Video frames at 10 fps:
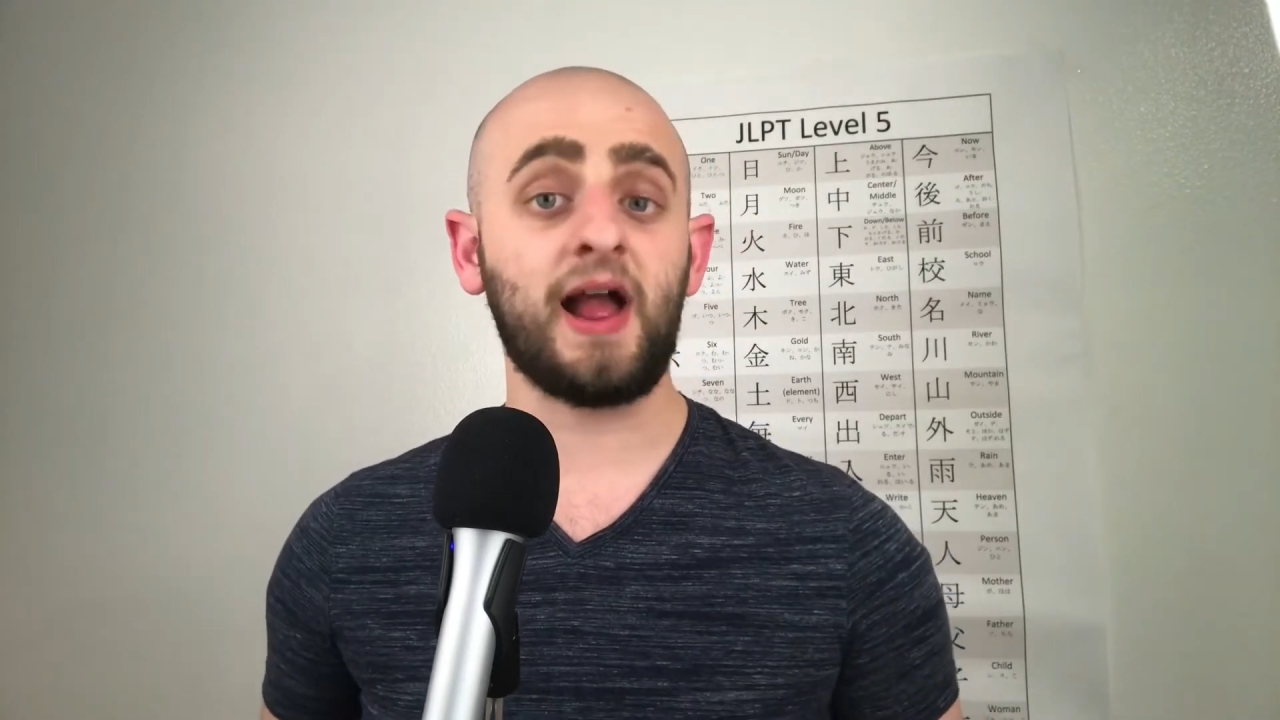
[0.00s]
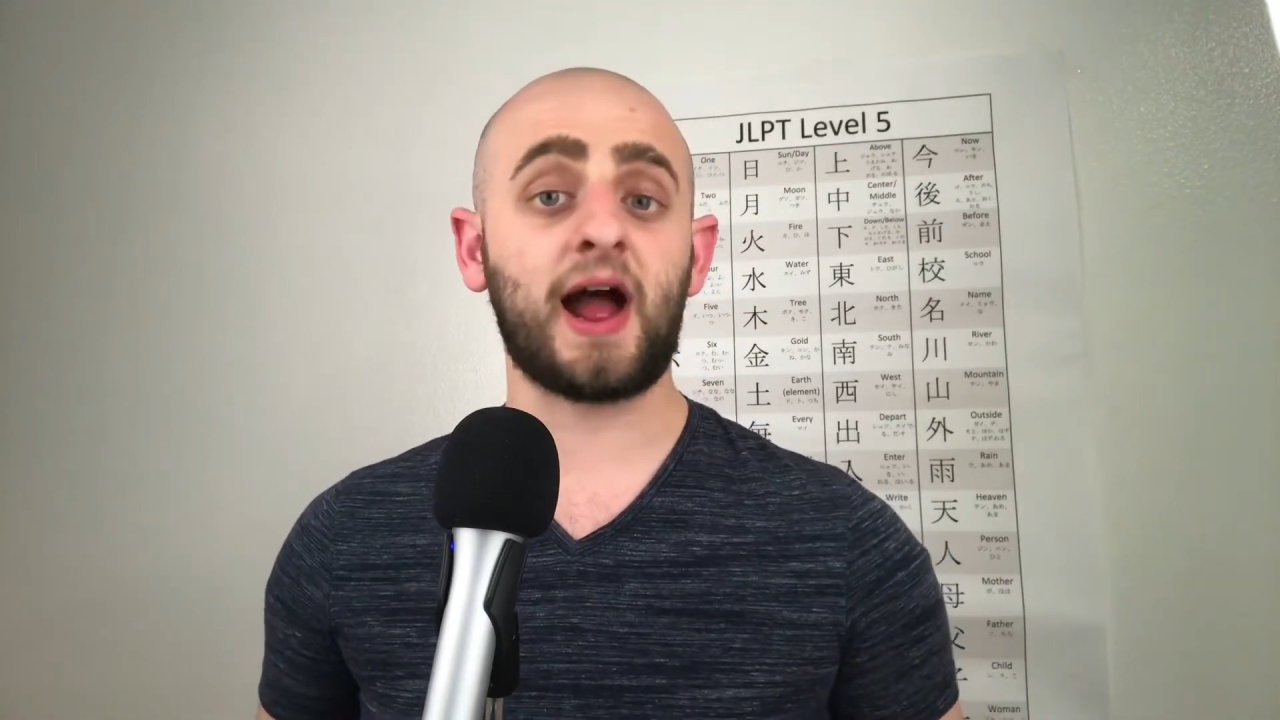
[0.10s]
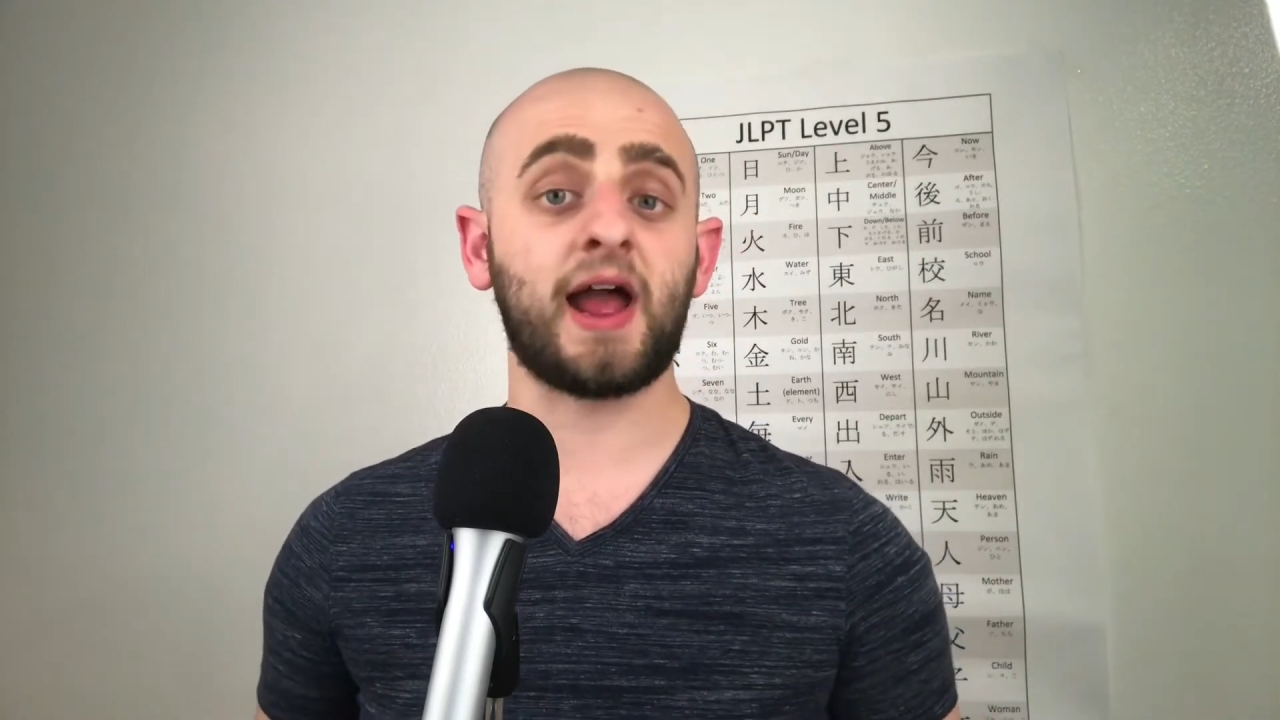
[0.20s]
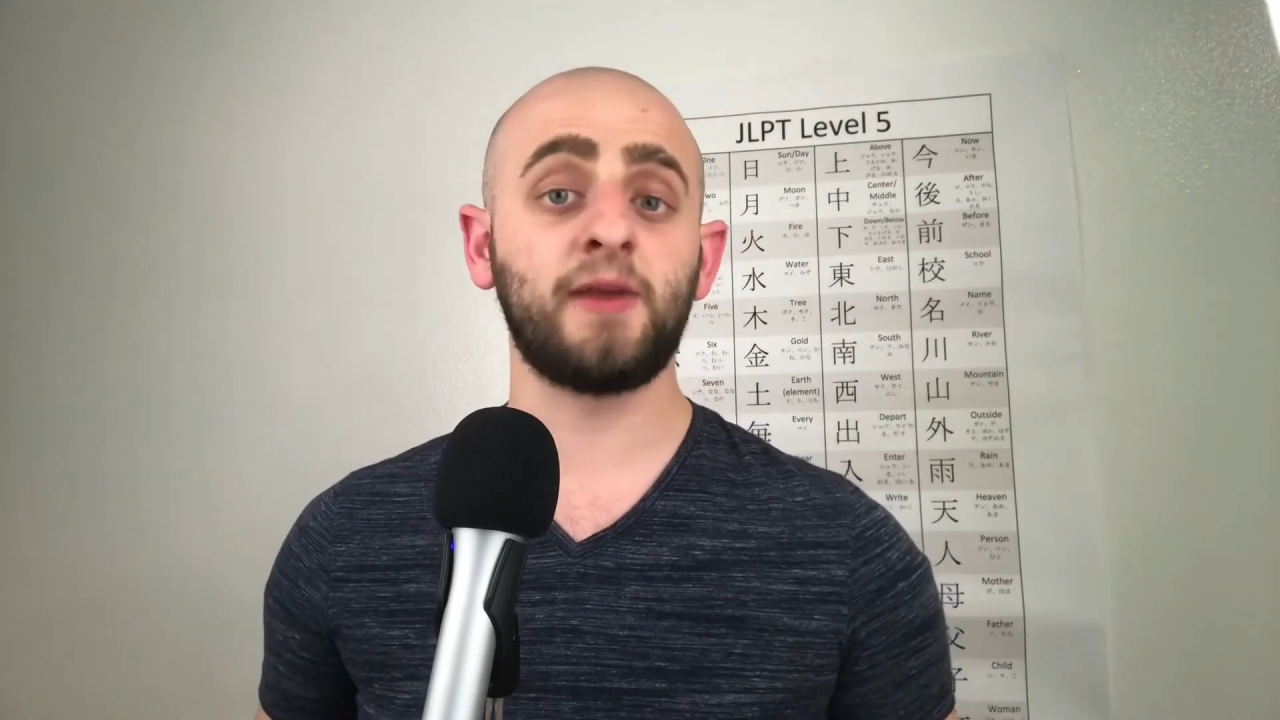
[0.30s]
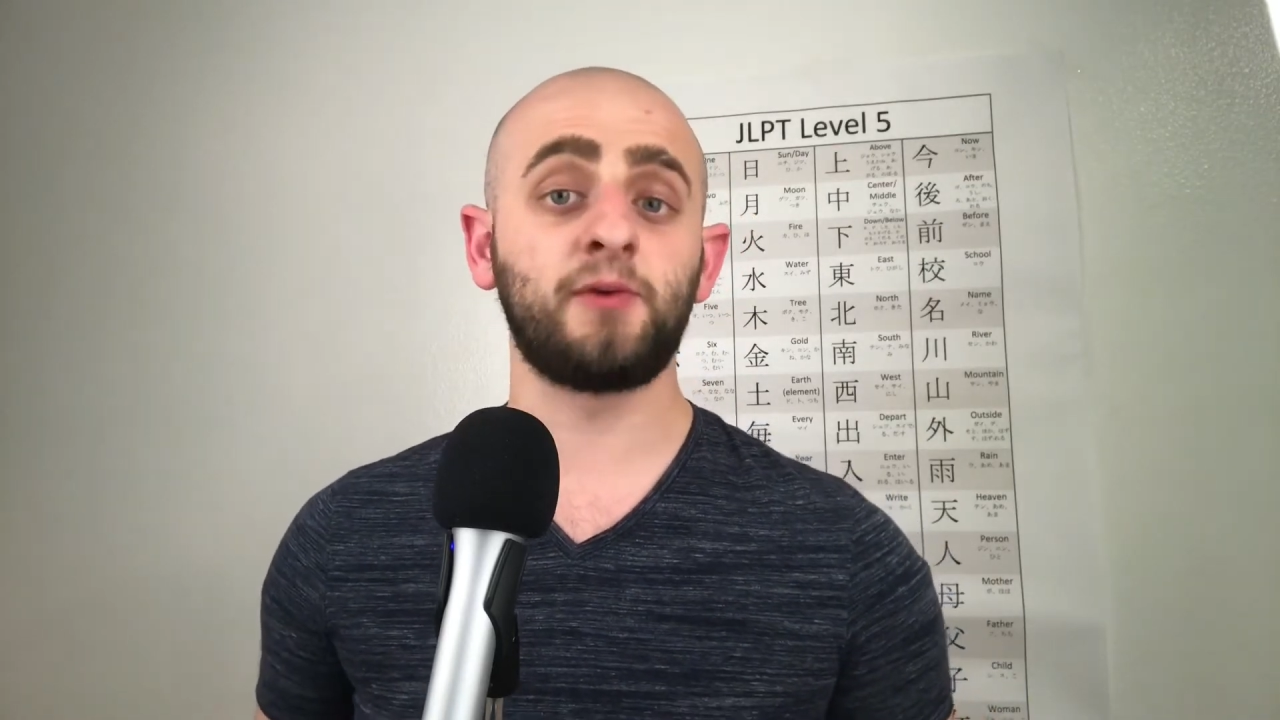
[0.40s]

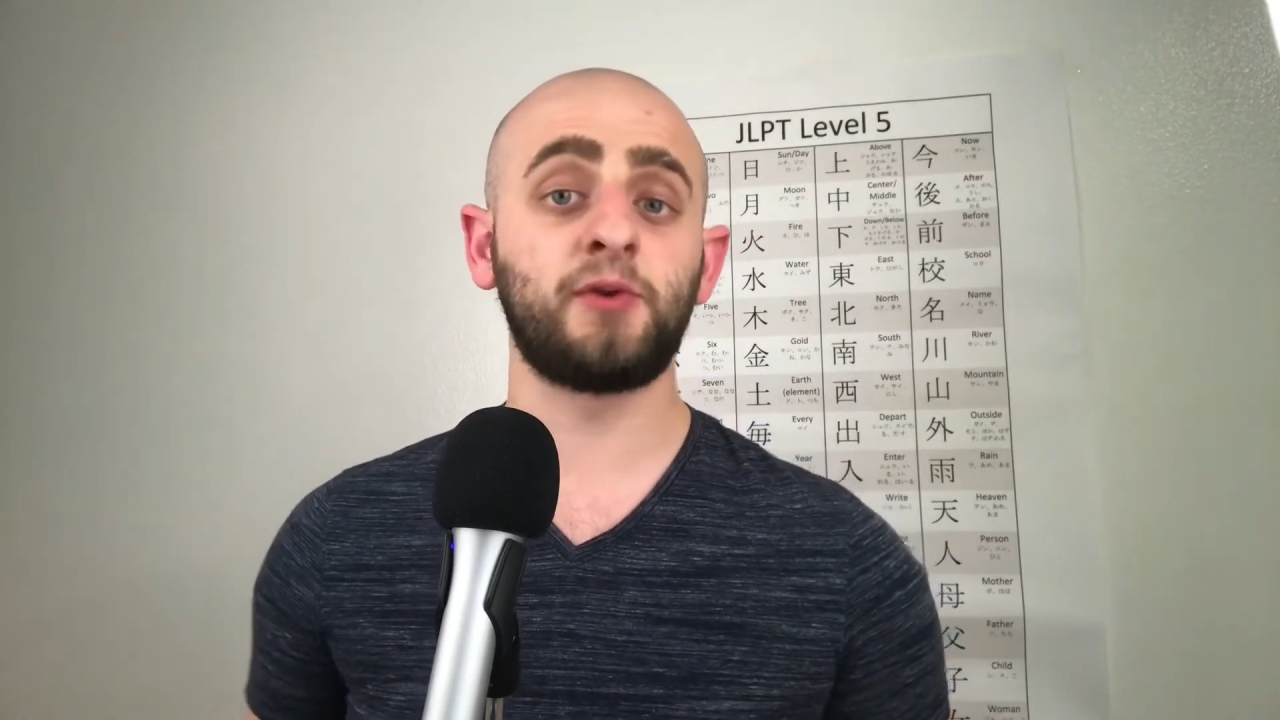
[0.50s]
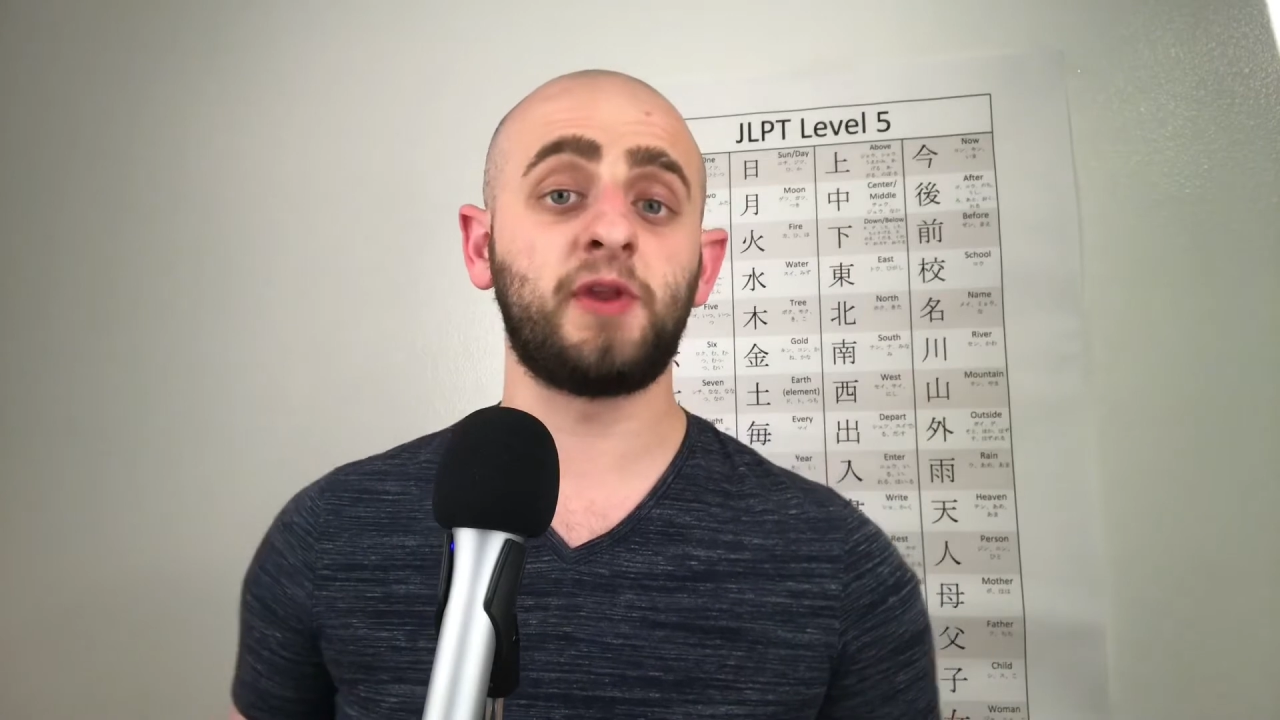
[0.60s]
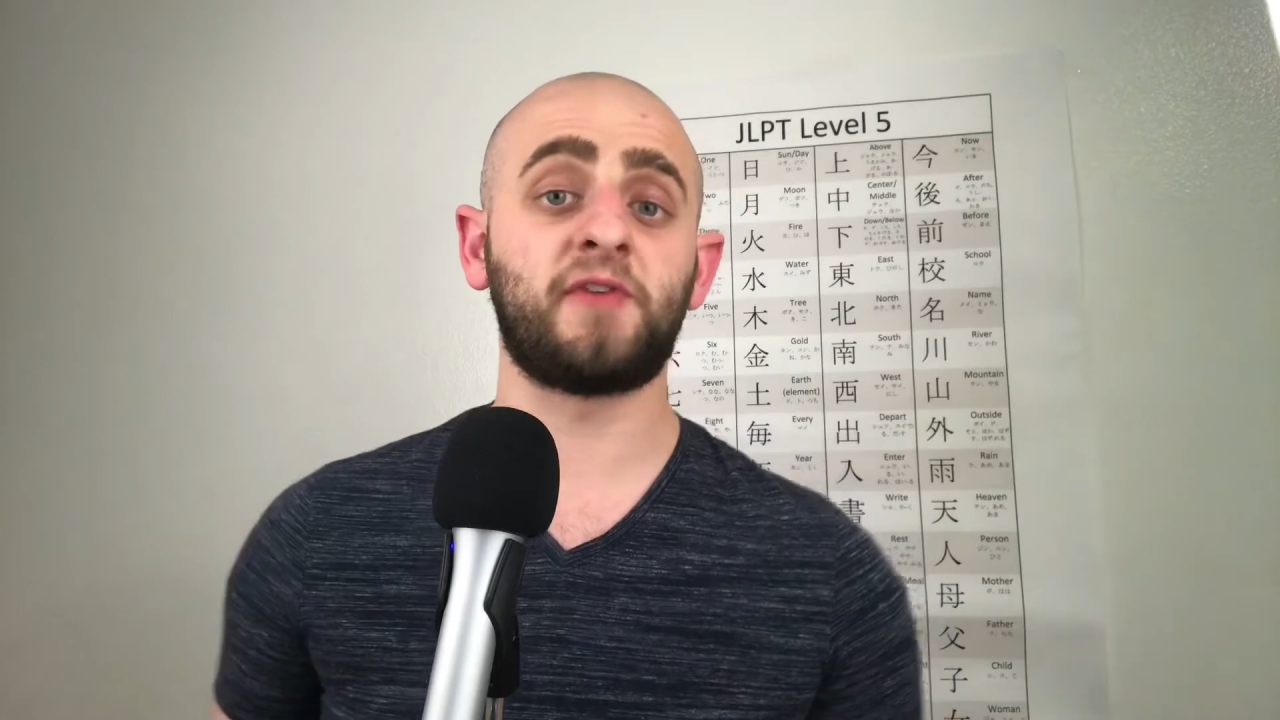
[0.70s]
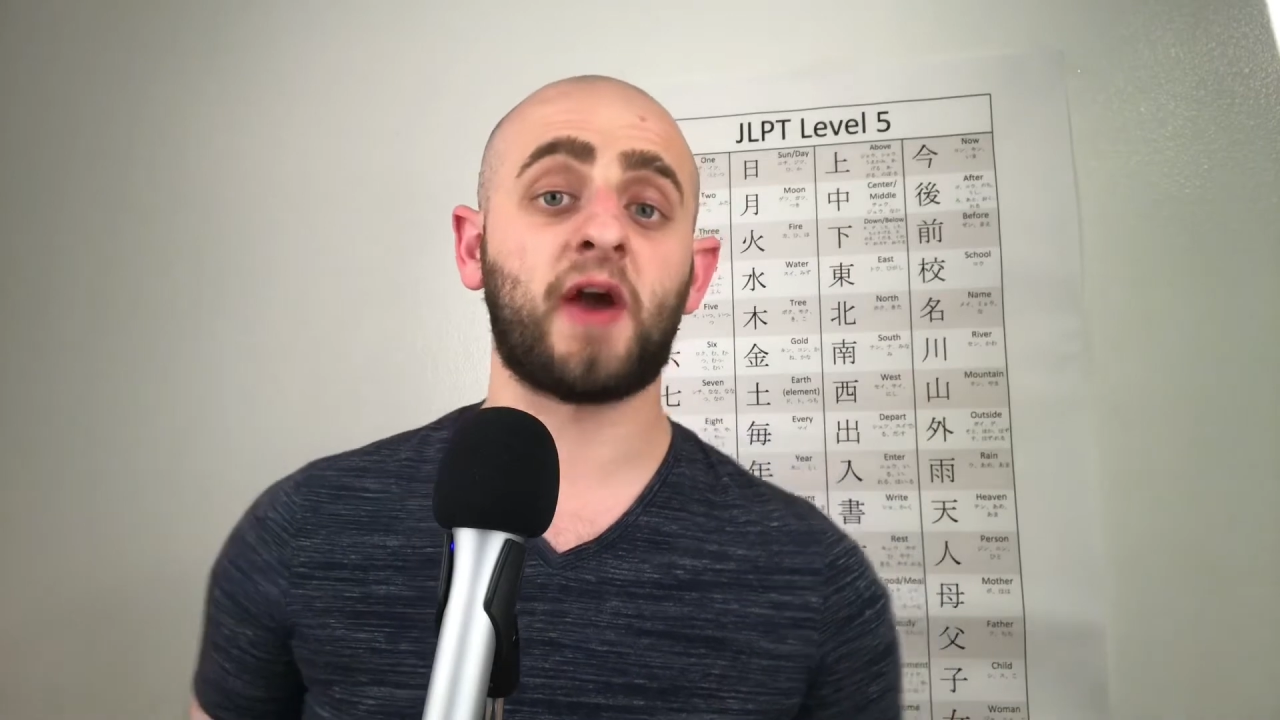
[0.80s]
If